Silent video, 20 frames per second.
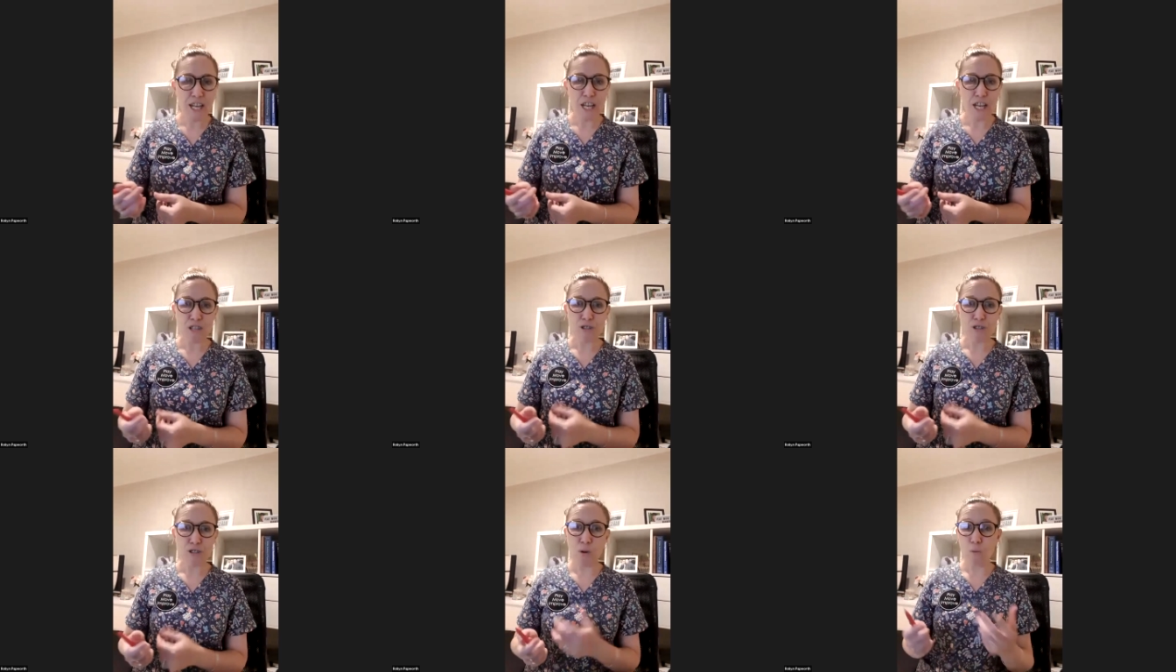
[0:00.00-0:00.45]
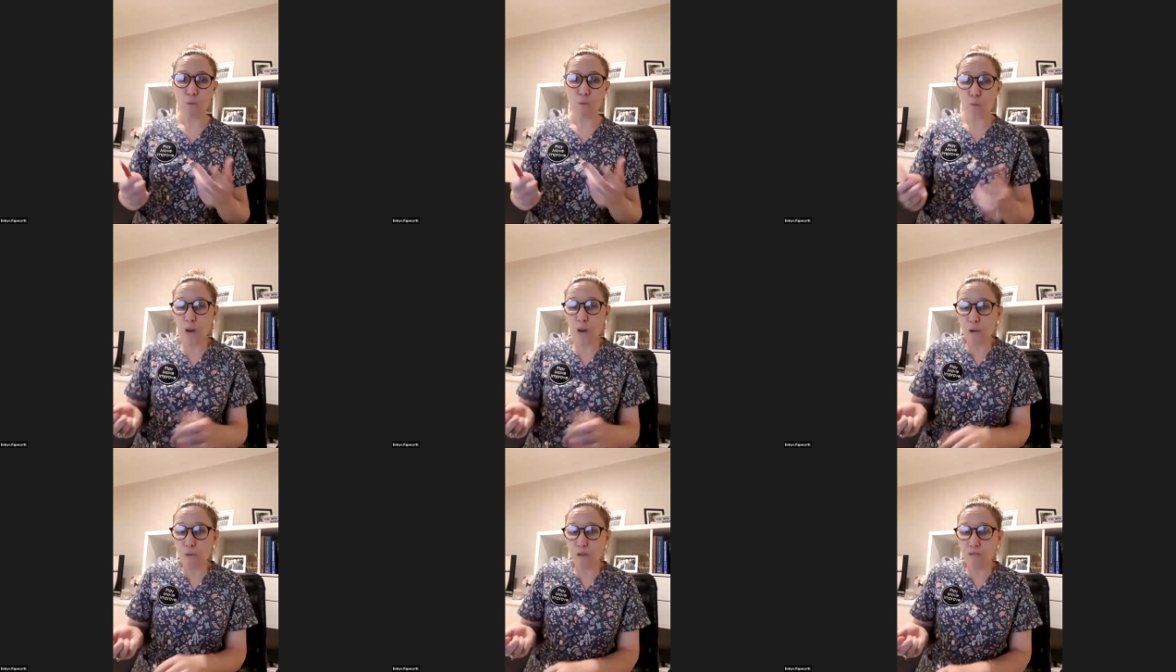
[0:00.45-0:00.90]
So
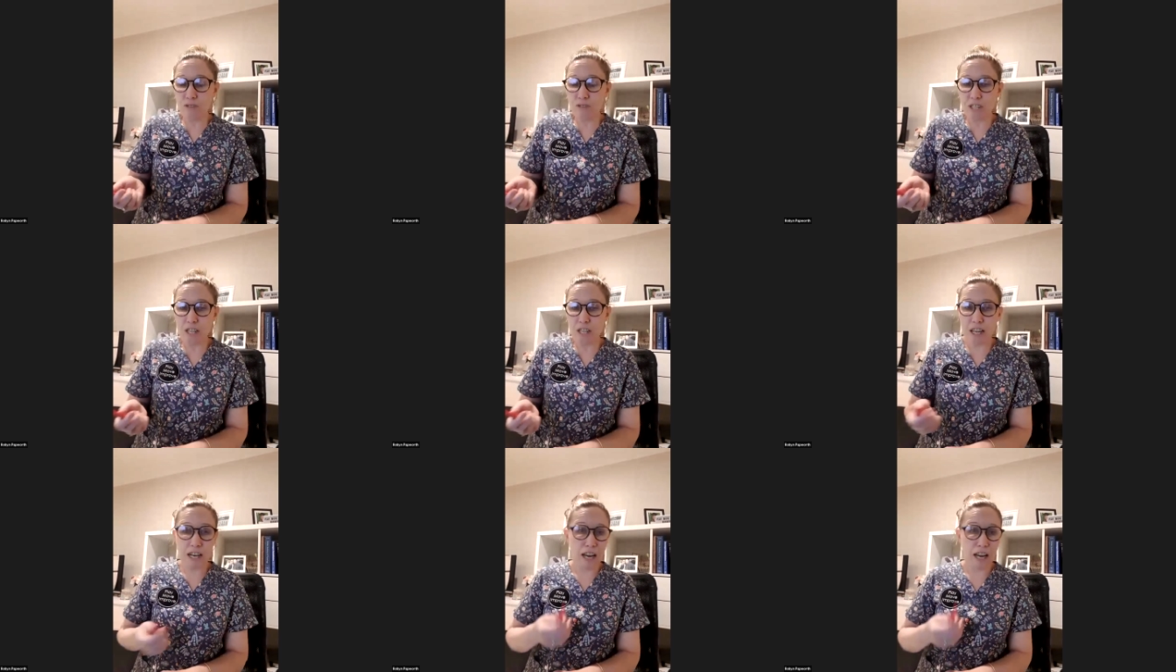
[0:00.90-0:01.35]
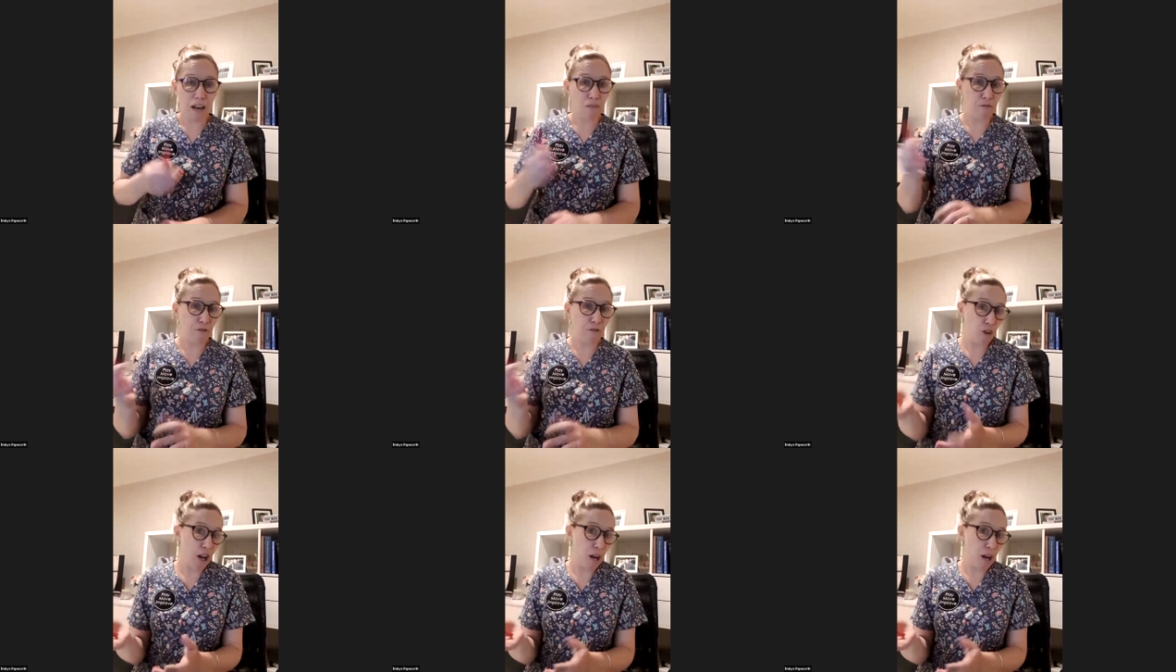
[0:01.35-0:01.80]
we would have seen our
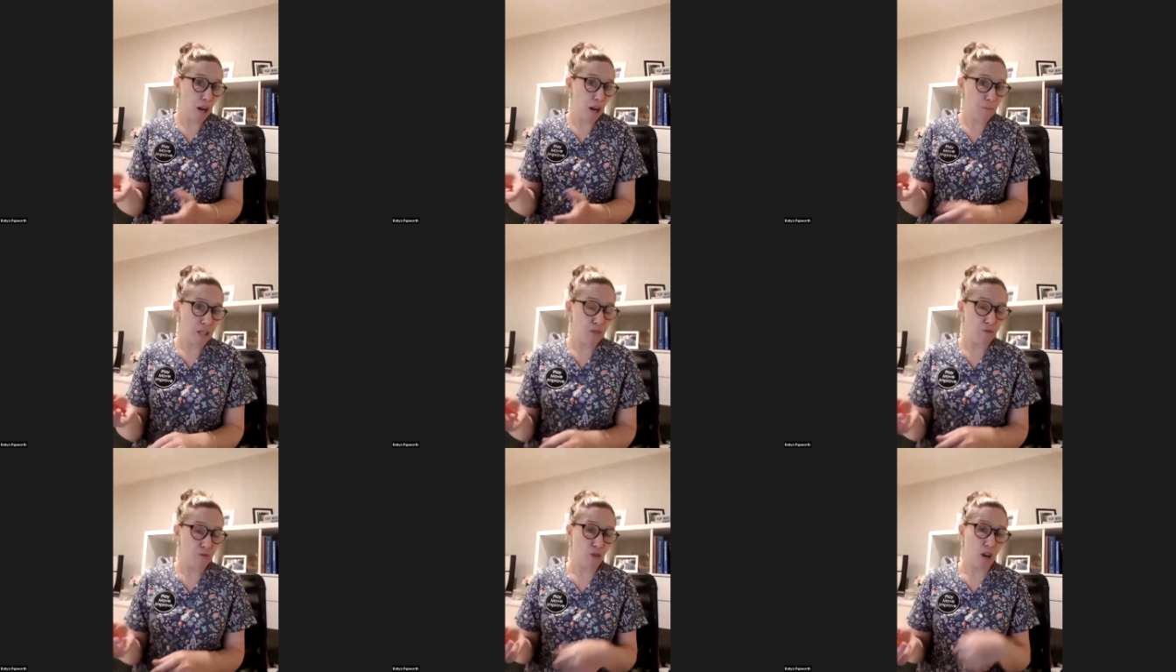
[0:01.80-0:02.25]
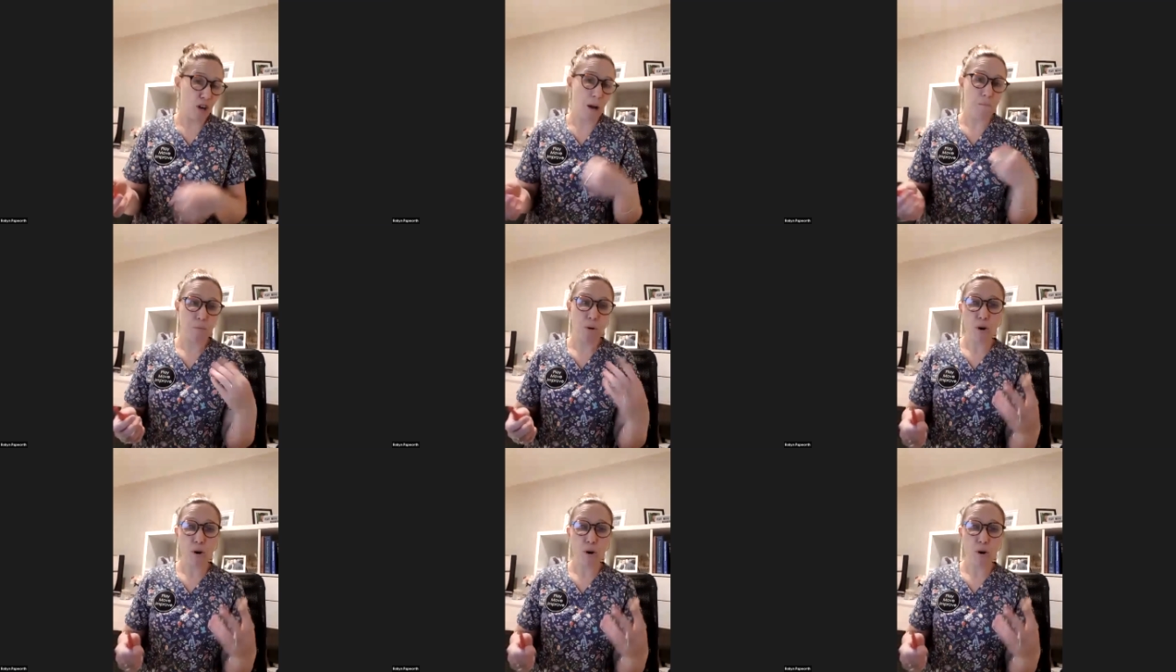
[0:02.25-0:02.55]
families write